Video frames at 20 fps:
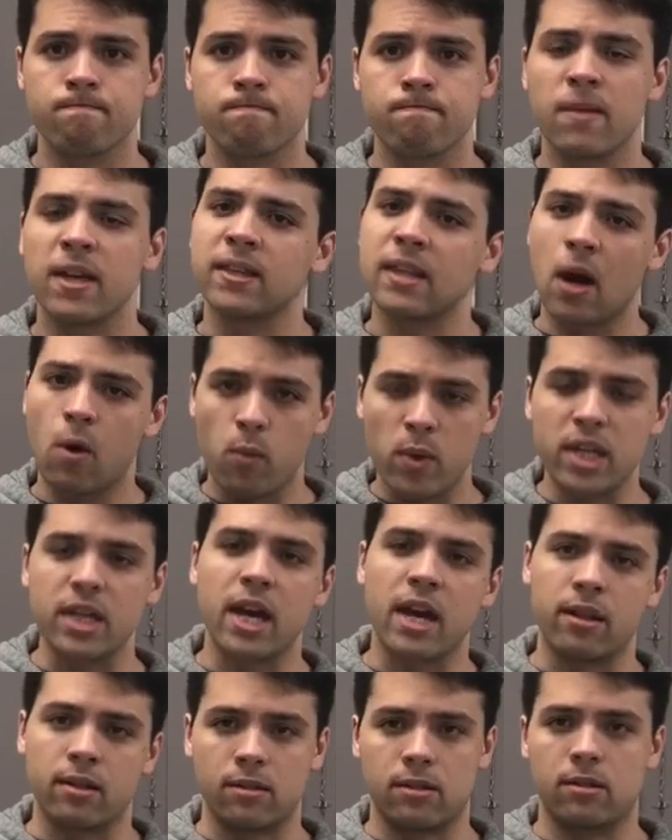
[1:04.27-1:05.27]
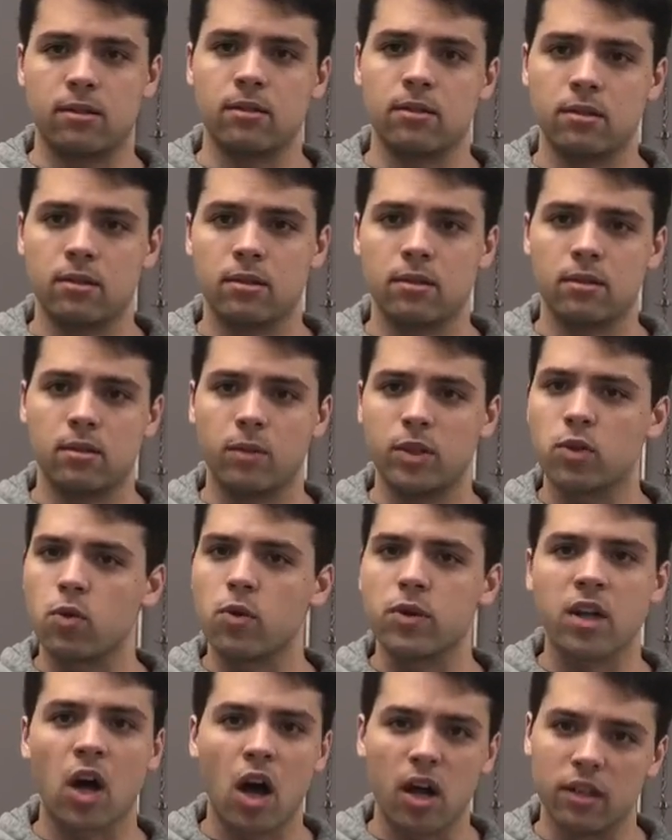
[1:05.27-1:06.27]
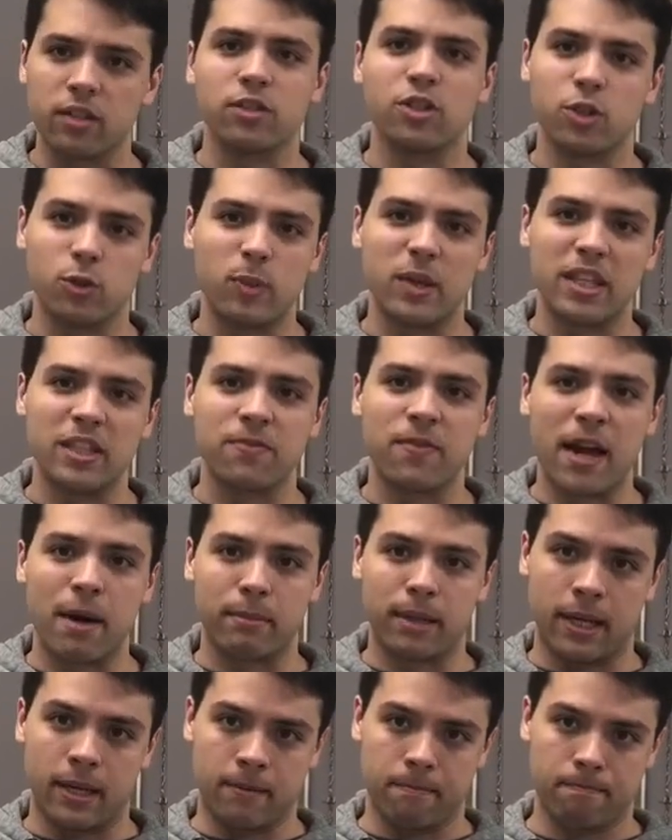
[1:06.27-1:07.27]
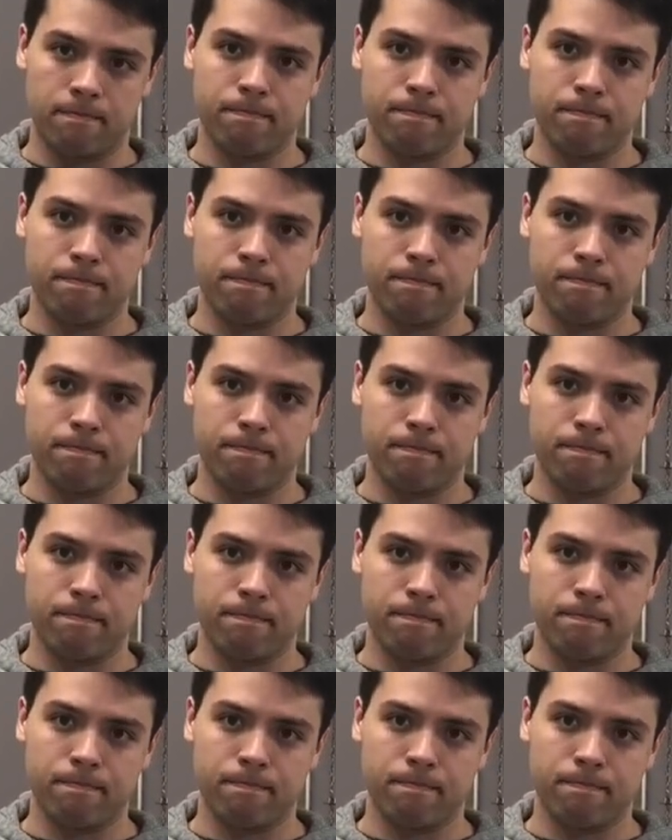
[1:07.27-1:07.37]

like that weekend we toured colleges with his family.